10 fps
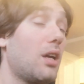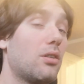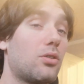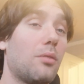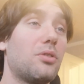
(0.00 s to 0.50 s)

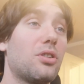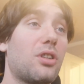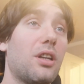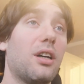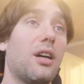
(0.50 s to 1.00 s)
So I'm just
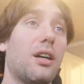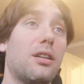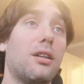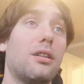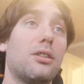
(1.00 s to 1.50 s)
gonna
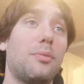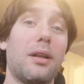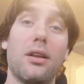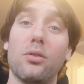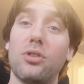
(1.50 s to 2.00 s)

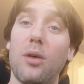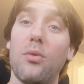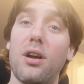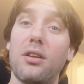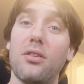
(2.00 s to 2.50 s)
spend a little time
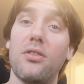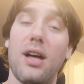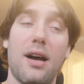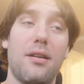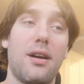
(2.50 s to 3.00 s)
working on
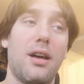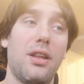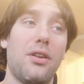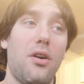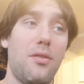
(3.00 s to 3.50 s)
that, and
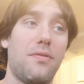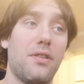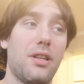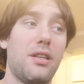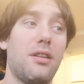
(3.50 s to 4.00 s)
then
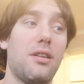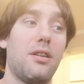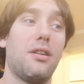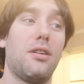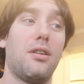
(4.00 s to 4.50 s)
hopefully
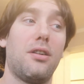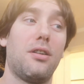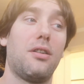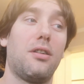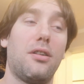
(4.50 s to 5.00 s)

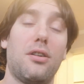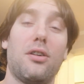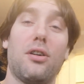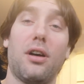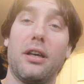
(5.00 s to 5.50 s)

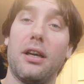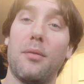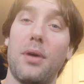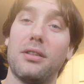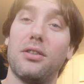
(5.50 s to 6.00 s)
I can
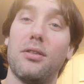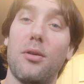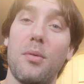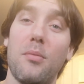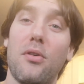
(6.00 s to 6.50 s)
come back to you a
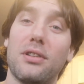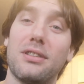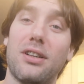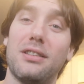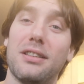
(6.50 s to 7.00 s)
little bit more
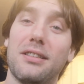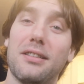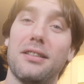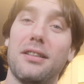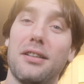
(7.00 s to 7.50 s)
excited
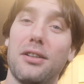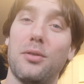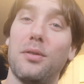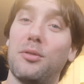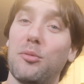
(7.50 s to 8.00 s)

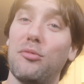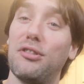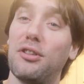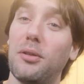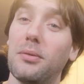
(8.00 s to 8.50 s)
with some
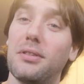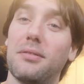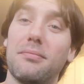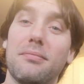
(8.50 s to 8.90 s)
results.